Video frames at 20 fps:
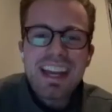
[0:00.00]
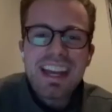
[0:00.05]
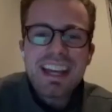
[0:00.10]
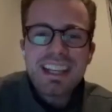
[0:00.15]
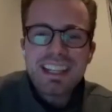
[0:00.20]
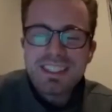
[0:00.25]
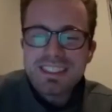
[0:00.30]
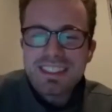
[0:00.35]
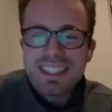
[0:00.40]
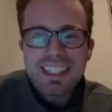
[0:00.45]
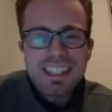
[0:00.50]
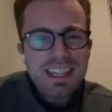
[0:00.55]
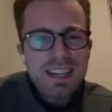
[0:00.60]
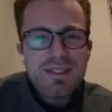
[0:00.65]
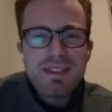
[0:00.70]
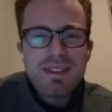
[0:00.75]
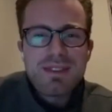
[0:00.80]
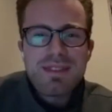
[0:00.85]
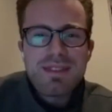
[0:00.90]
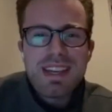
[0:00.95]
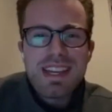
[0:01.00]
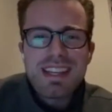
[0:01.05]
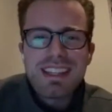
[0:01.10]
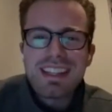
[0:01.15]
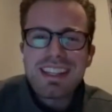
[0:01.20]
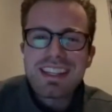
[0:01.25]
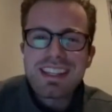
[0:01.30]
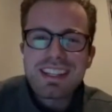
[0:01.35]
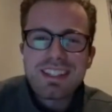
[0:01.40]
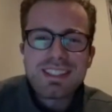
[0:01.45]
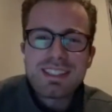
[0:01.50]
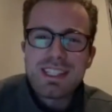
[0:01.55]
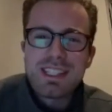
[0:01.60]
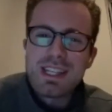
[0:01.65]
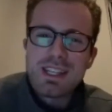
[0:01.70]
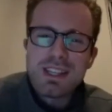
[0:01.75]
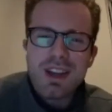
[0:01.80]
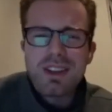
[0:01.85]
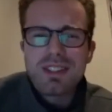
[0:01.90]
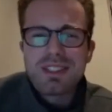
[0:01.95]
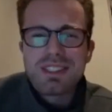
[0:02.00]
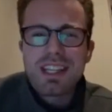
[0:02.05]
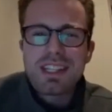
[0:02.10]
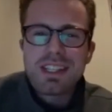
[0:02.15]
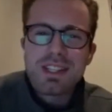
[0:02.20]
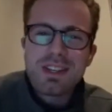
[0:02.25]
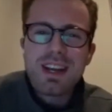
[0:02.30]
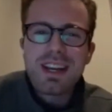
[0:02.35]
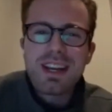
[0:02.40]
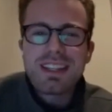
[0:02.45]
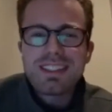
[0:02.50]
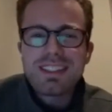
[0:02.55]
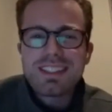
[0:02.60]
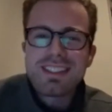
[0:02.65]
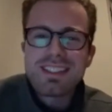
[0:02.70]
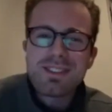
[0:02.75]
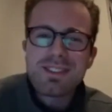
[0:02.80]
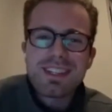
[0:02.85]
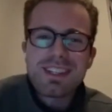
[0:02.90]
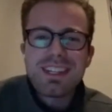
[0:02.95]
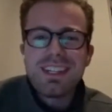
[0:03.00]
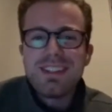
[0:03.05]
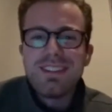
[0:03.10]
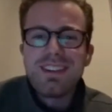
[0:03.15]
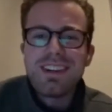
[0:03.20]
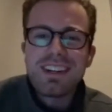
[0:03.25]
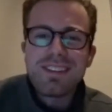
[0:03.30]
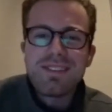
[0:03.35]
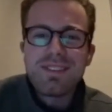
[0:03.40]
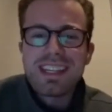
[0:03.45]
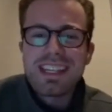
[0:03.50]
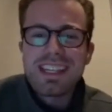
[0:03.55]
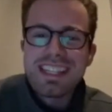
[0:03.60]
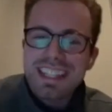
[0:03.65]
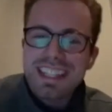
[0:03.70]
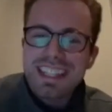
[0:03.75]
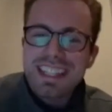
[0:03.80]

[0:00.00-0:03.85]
he was like, come with me, like I'll take you guys to where you want to be.